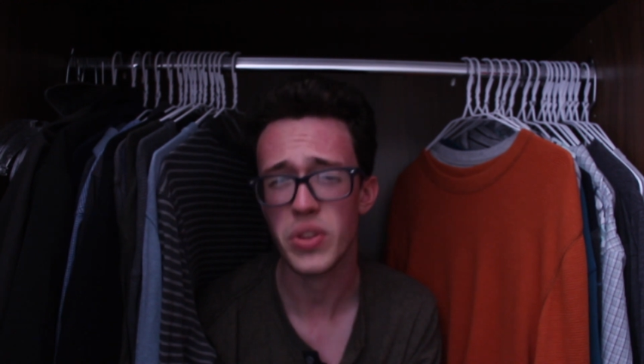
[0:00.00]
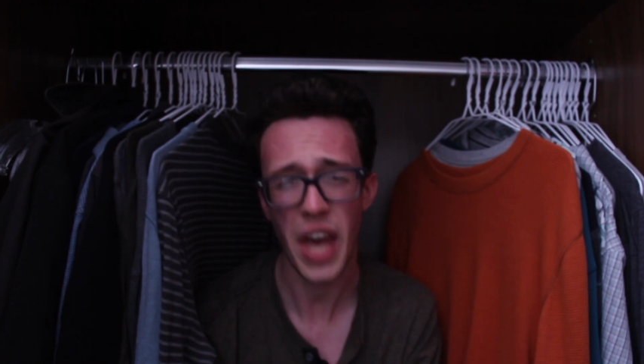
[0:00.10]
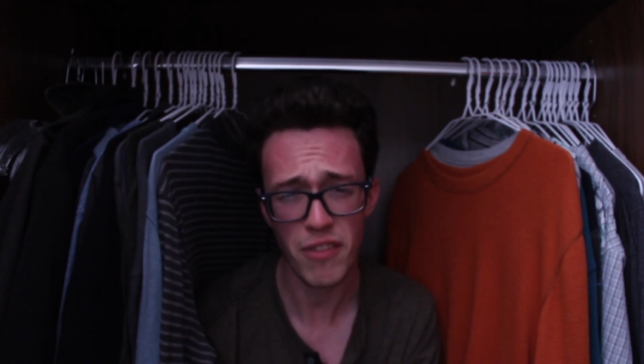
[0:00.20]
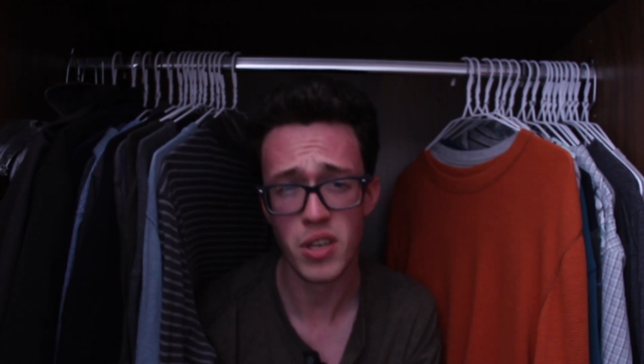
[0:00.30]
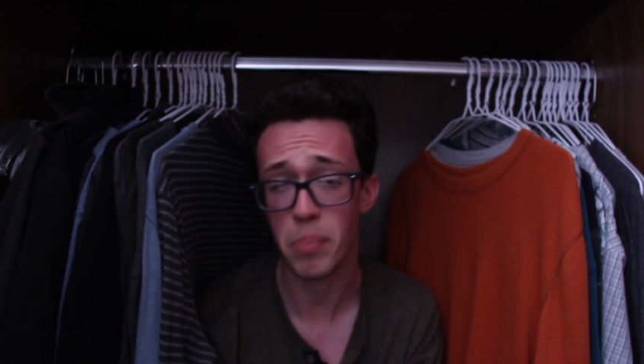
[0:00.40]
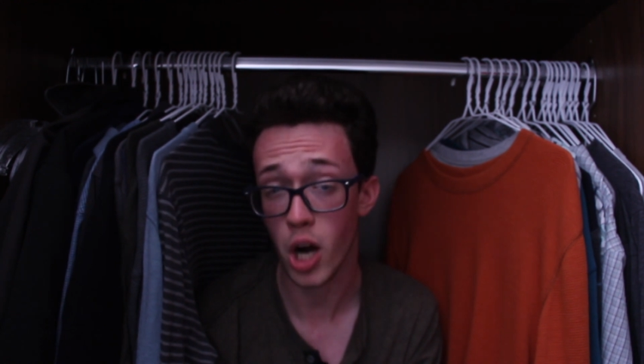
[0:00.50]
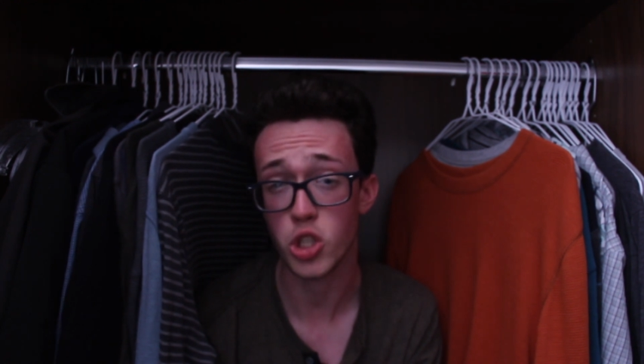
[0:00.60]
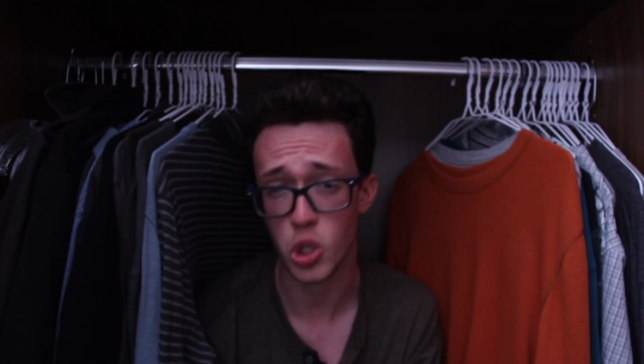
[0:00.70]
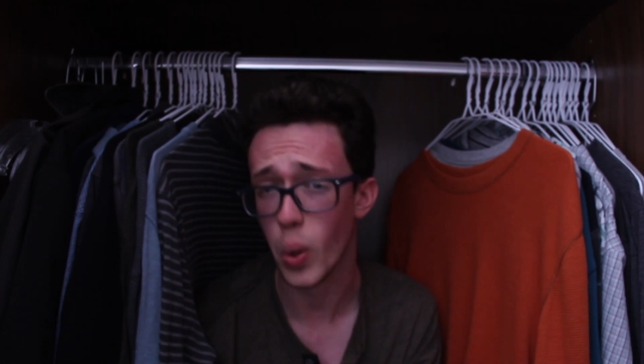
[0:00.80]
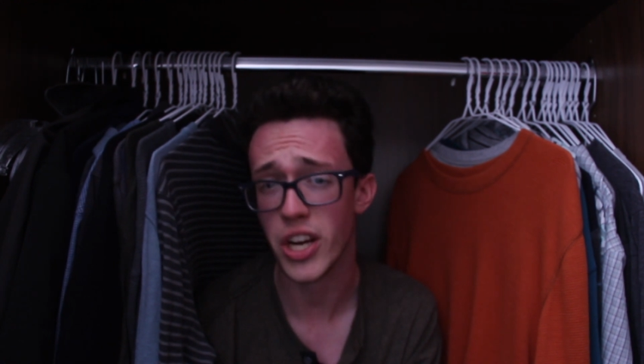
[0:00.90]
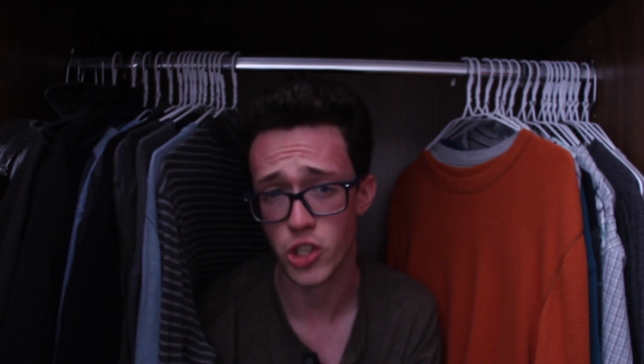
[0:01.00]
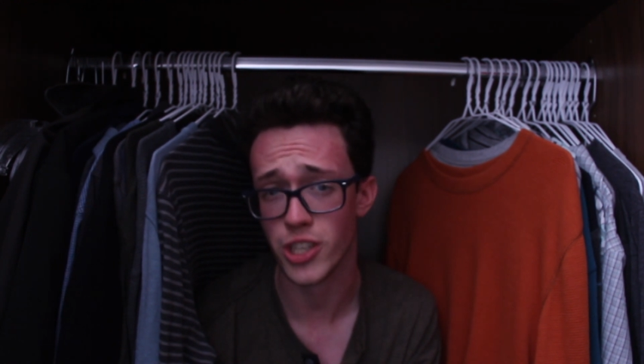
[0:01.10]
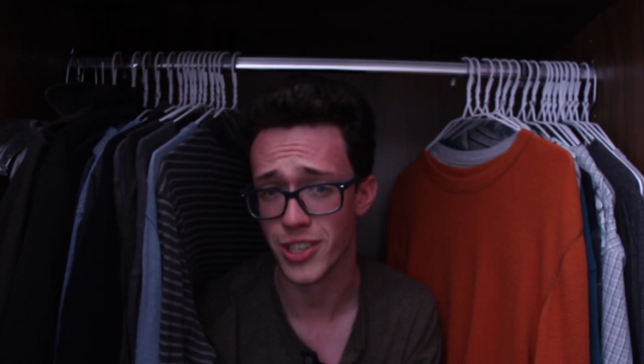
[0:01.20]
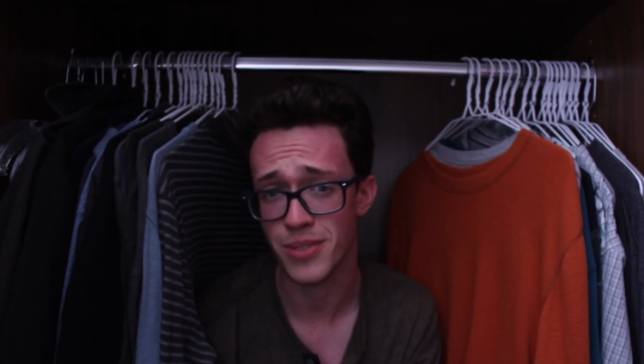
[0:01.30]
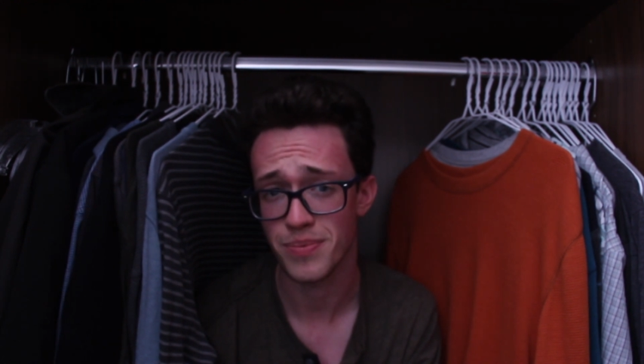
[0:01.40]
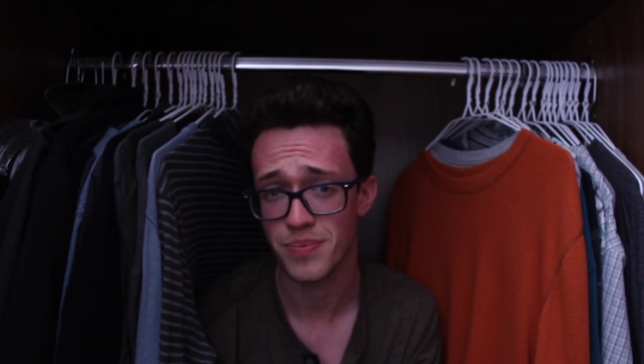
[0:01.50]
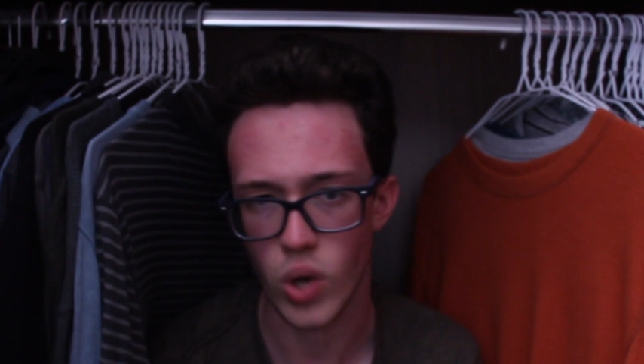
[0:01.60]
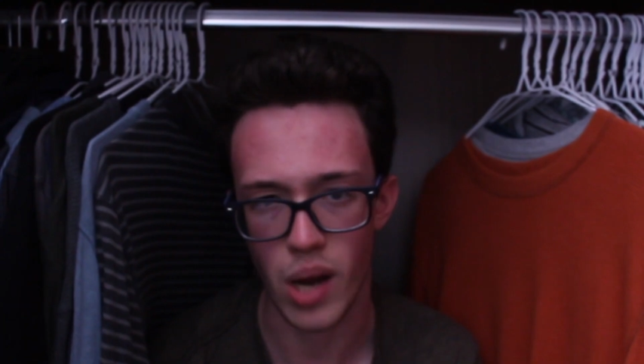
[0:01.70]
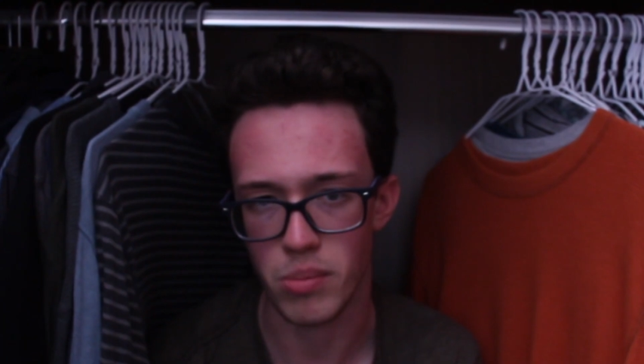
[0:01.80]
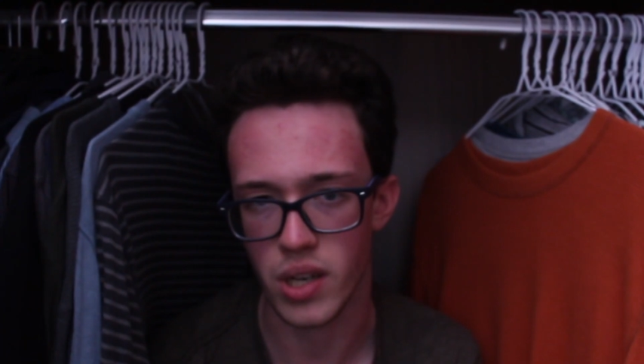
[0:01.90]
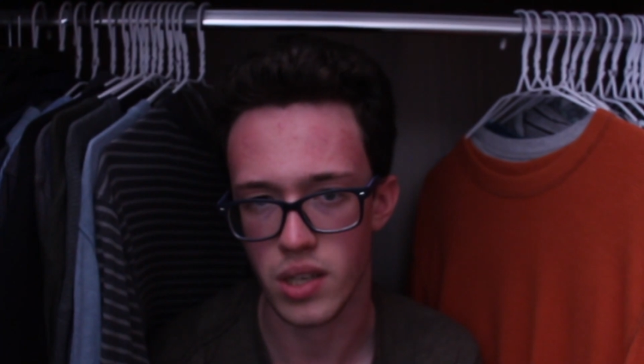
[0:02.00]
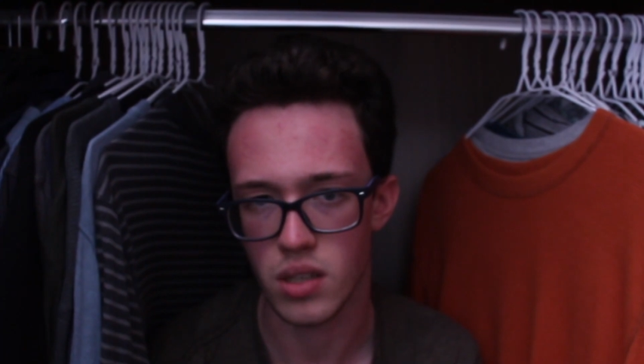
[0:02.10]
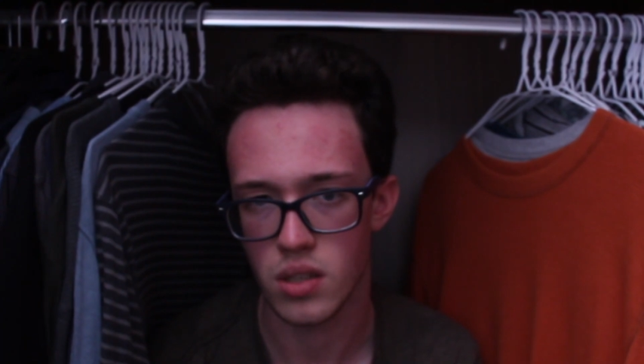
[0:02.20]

with heavy punctuation. Grandma,